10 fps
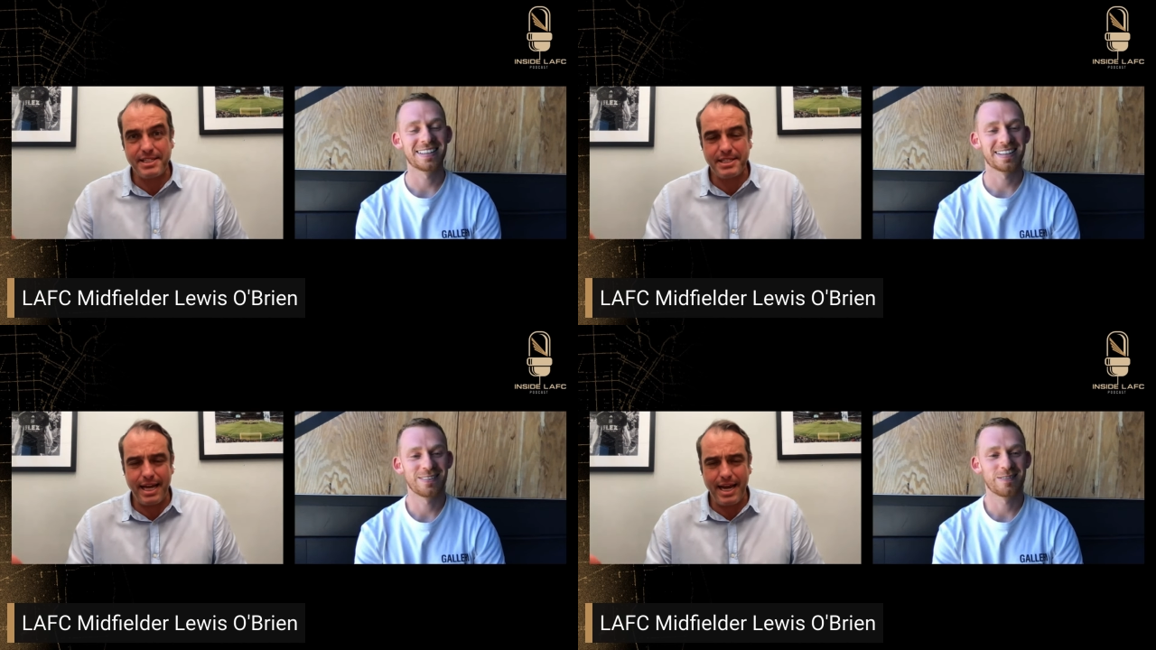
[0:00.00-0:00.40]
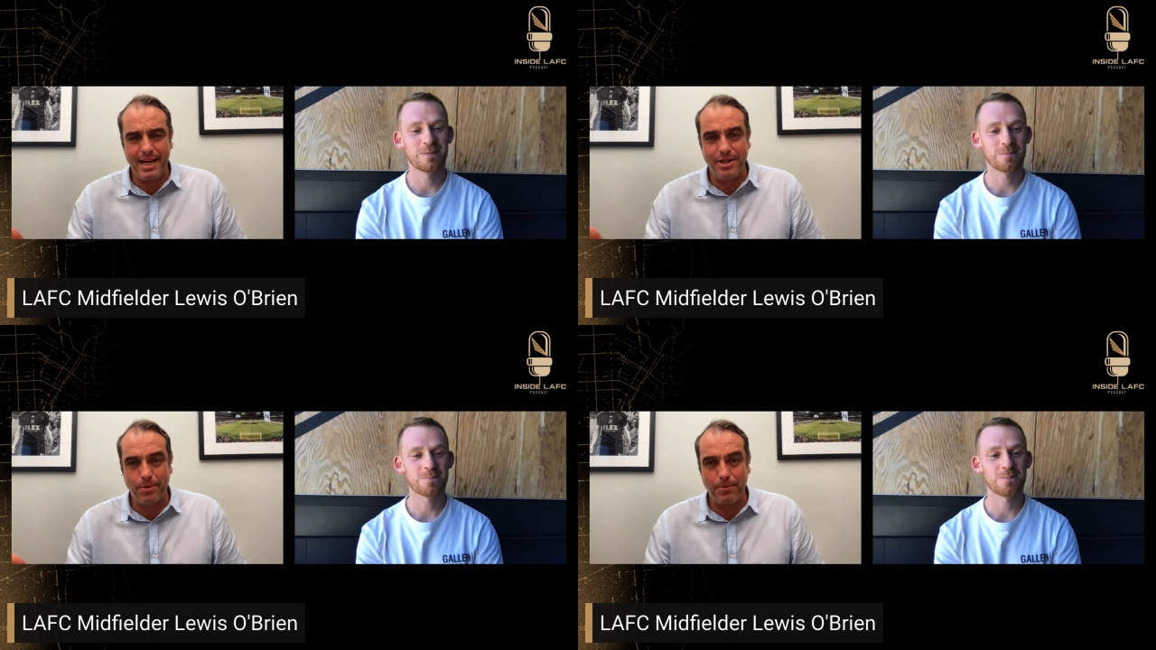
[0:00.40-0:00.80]

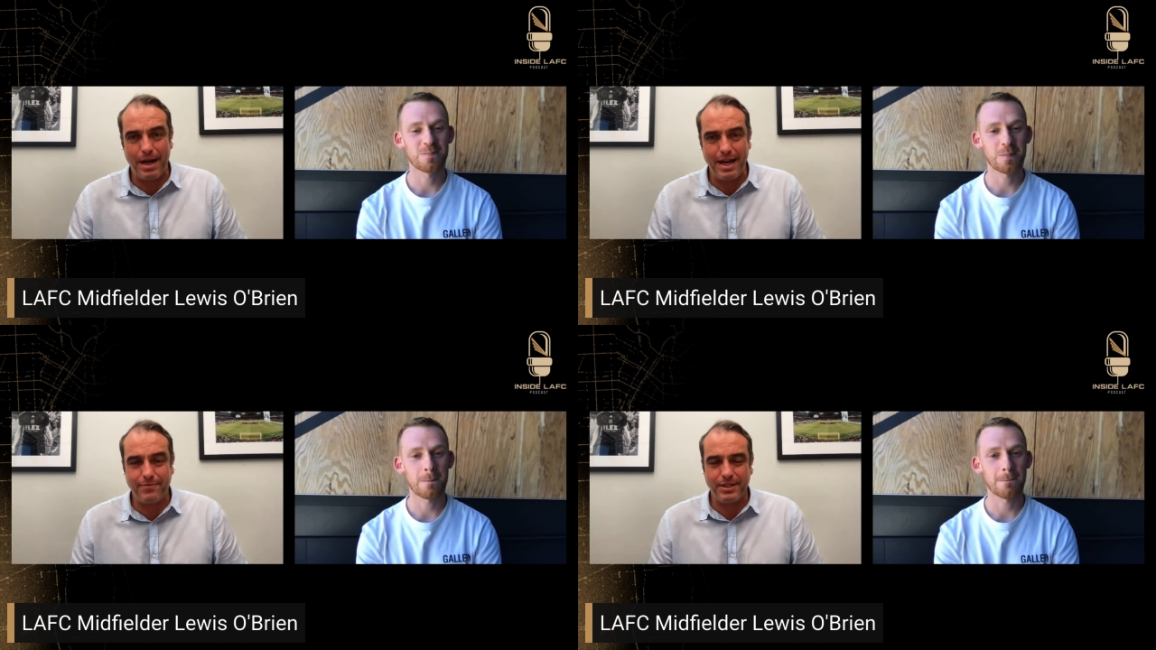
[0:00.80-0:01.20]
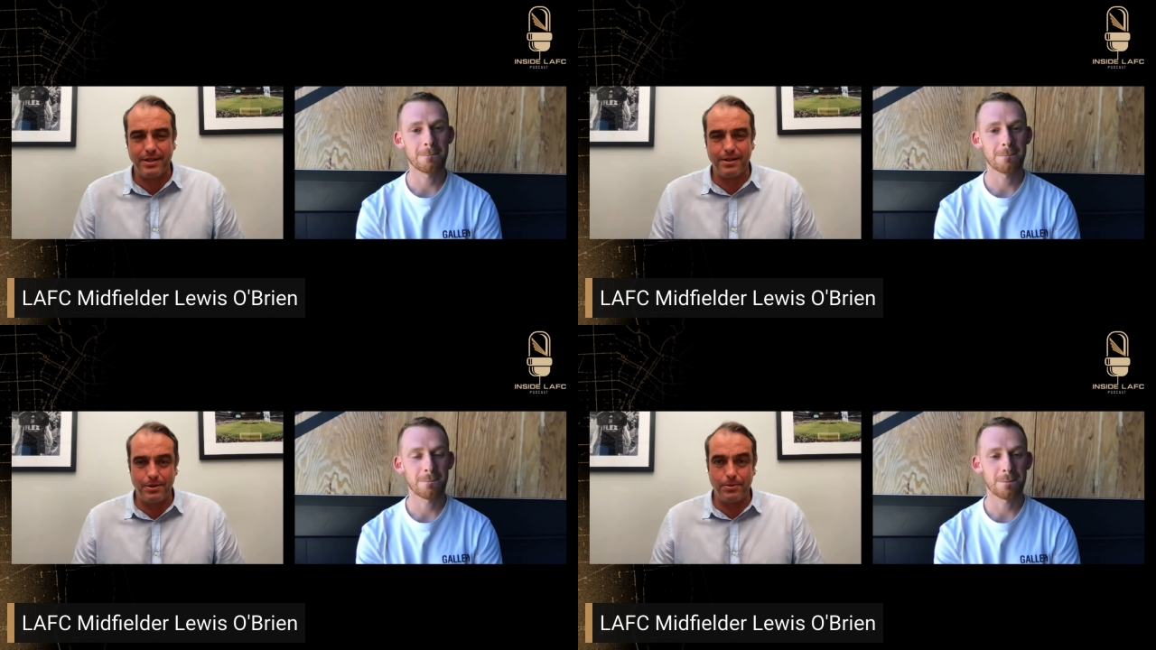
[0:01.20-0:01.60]
Speaker 1: insane. You arrived
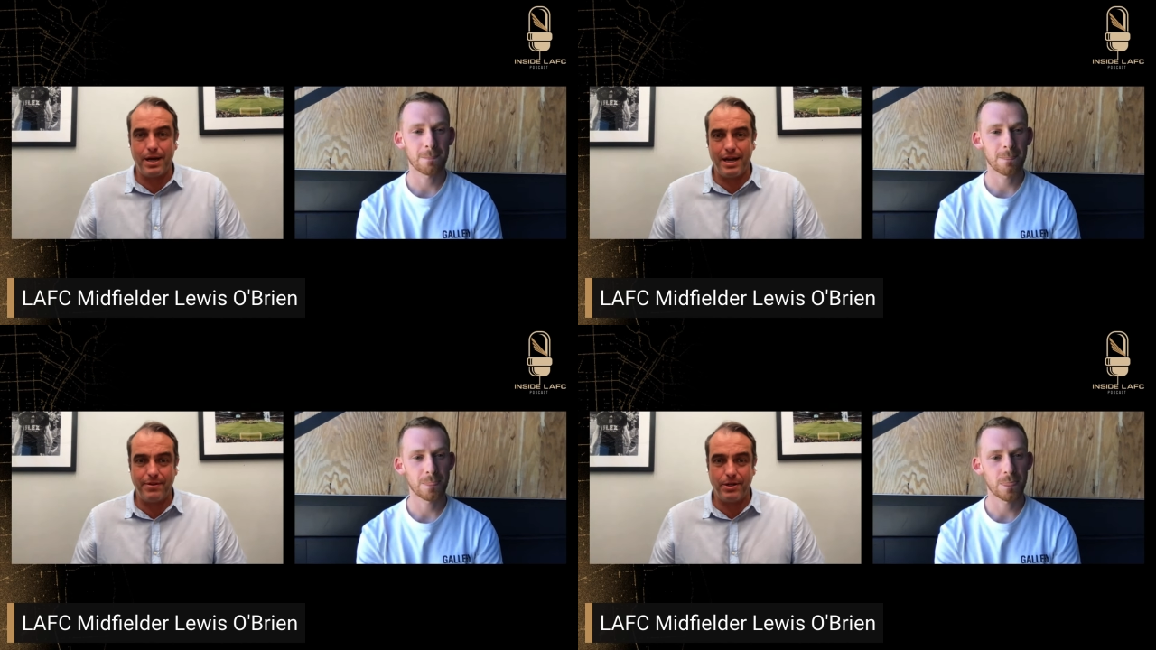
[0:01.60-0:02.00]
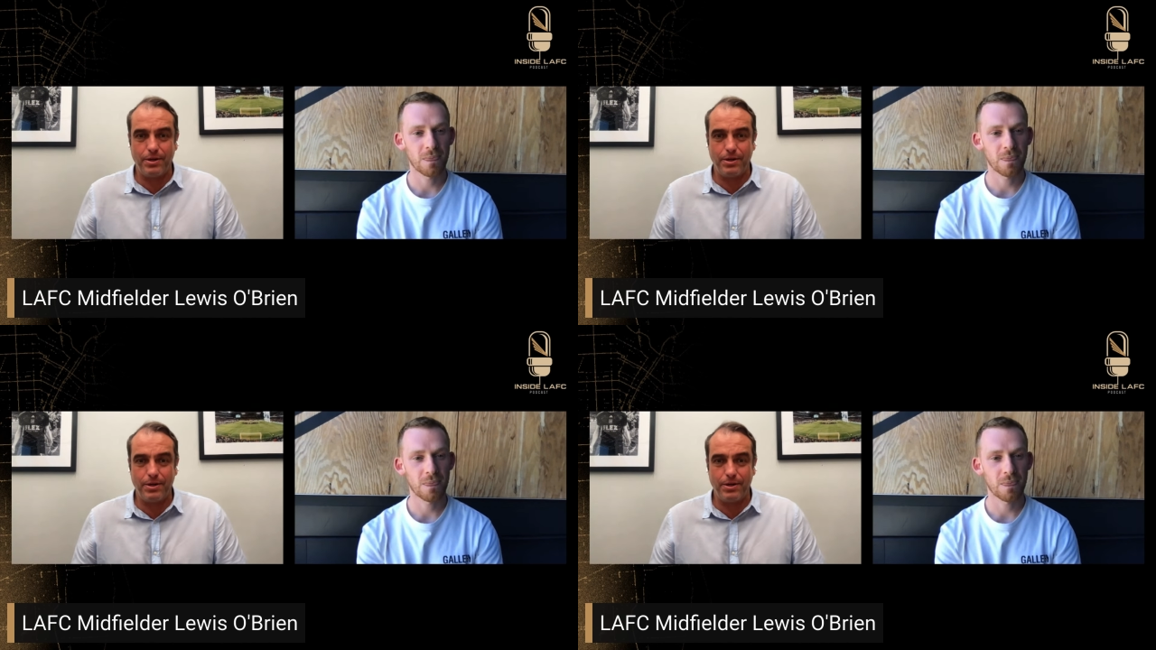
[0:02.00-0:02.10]
here. You arrived here.